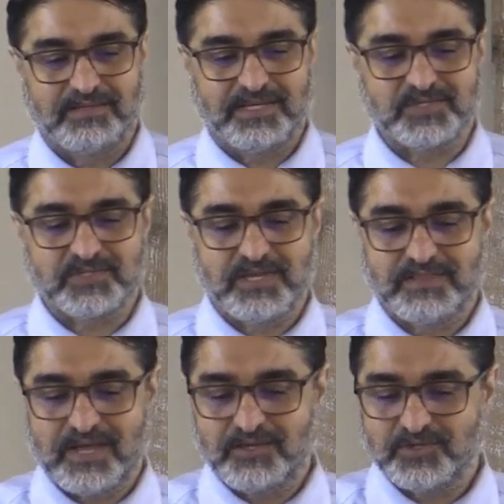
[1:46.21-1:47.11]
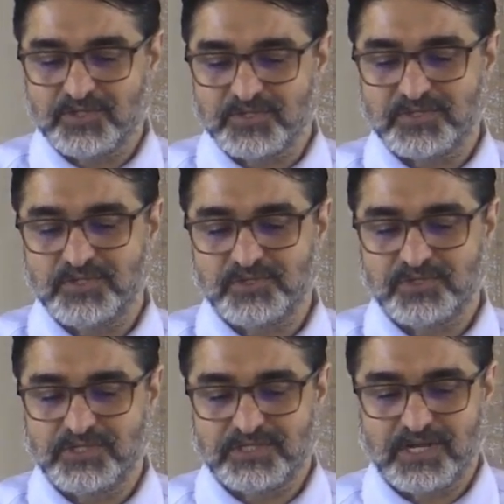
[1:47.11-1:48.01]
They say that you
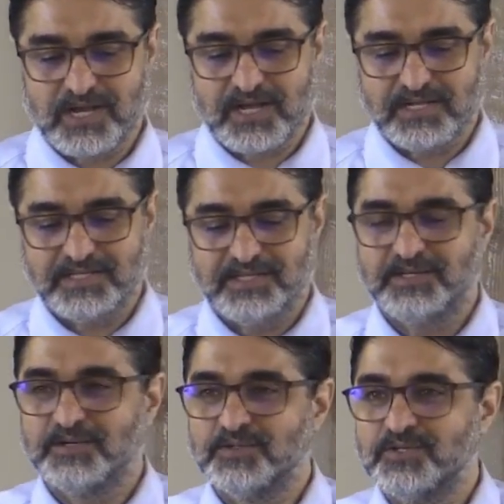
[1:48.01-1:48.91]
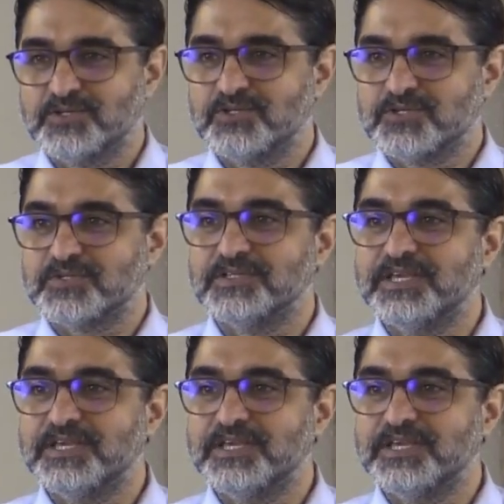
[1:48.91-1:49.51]
should just